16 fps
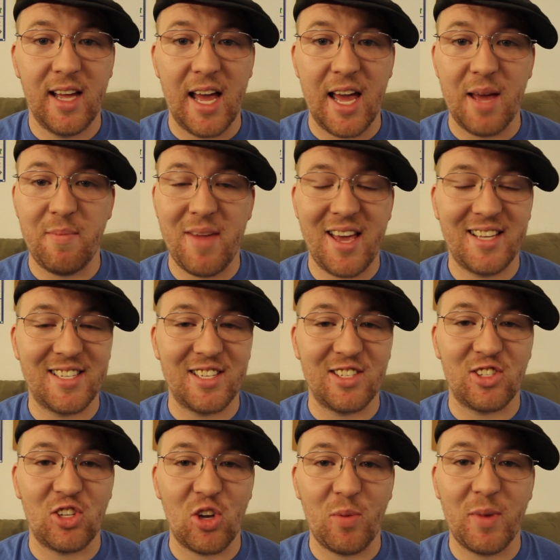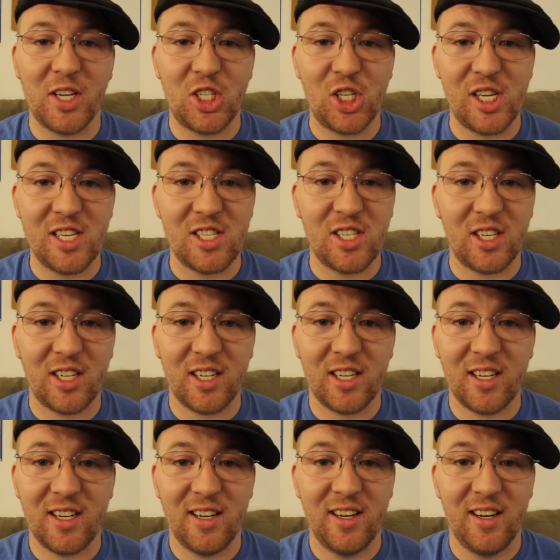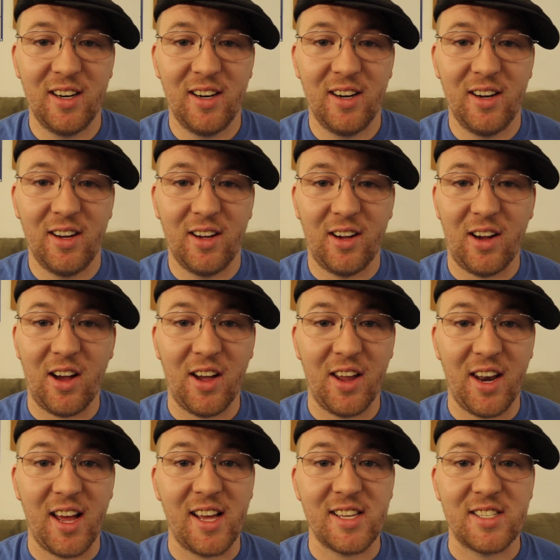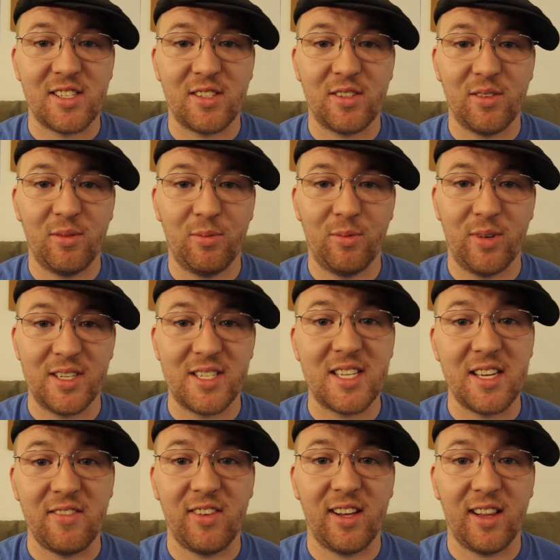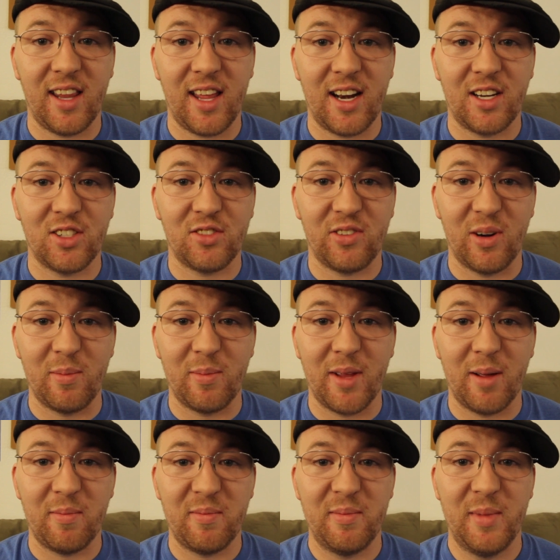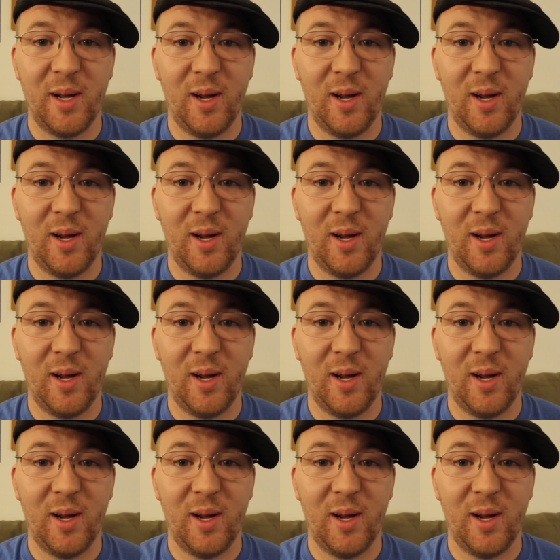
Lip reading: It makes it so much easier on us receiving letters from them.